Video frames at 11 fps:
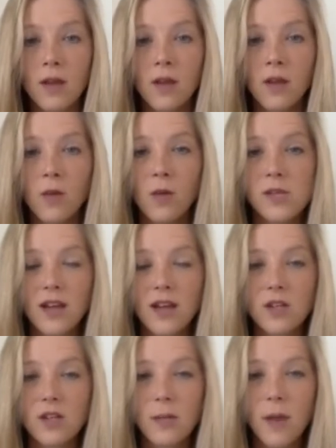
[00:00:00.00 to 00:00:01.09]
was
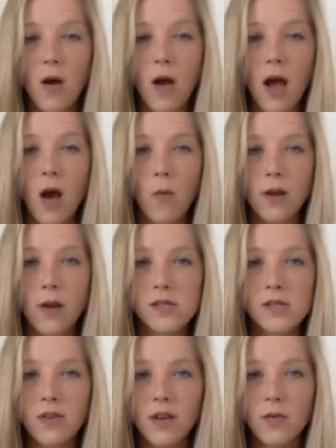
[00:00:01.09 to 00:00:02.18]
actually about how, when I was
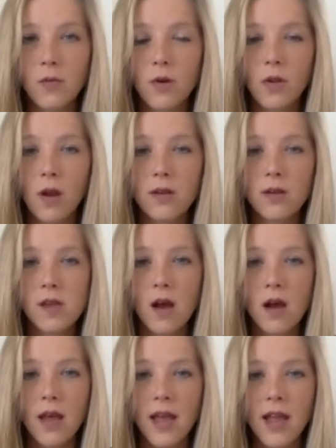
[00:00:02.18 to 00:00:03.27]
living in rural
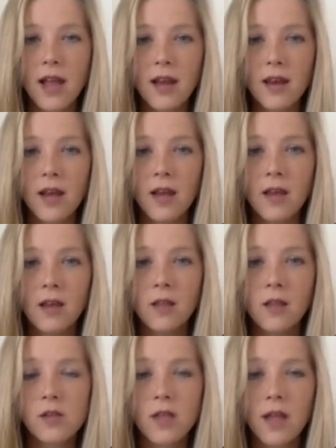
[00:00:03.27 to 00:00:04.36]
Arkansas, and
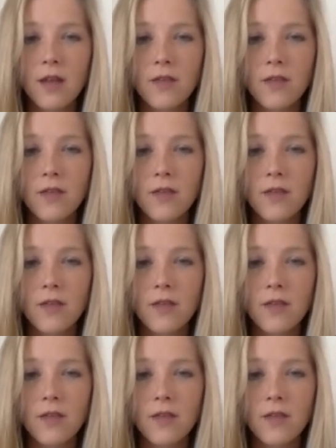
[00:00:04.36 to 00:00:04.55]
there's a lot of